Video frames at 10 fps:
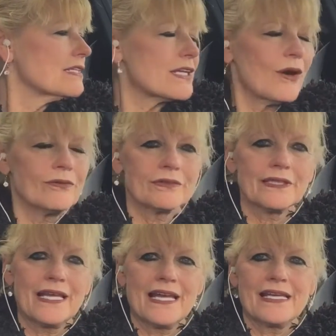Don't
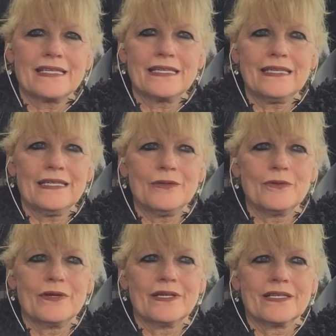let
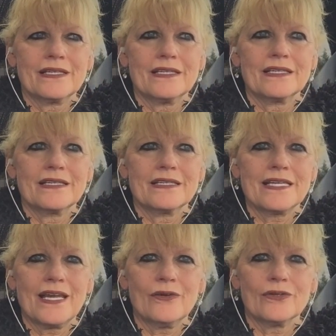anyone
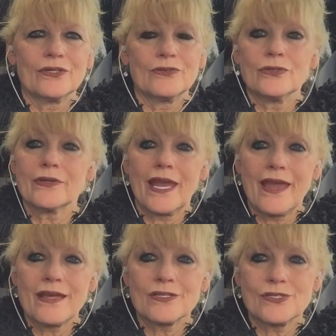tell you you
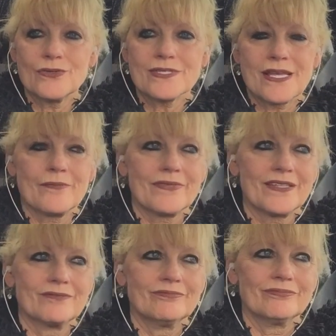can't do
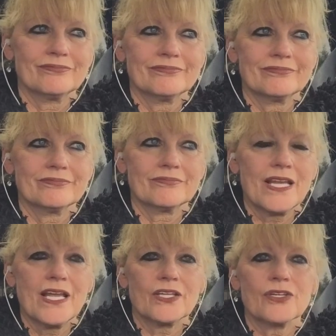something.
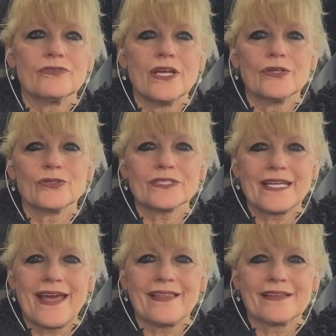You know your
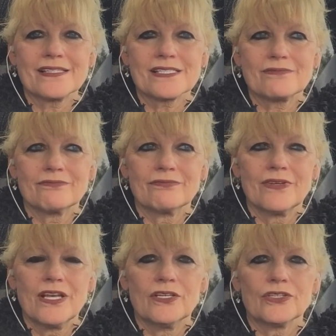talents,
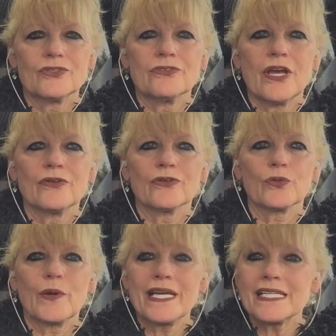you know your
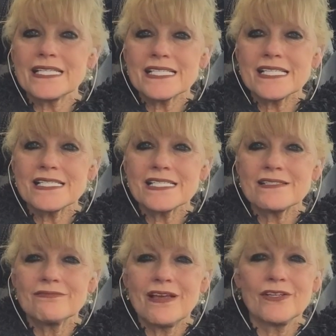weaknesses,
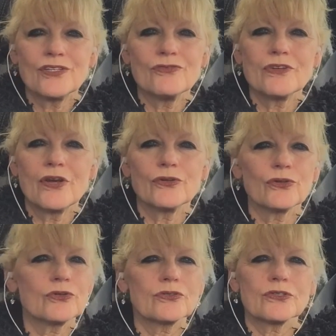and you know
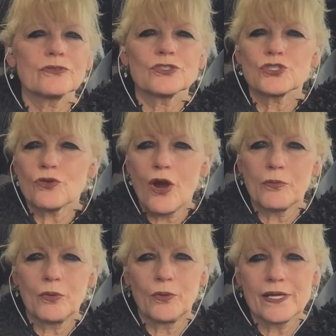your strong
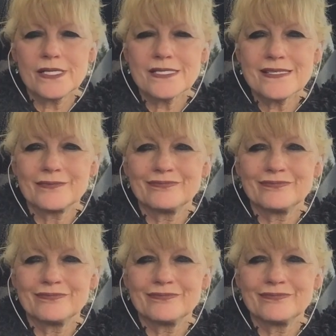points.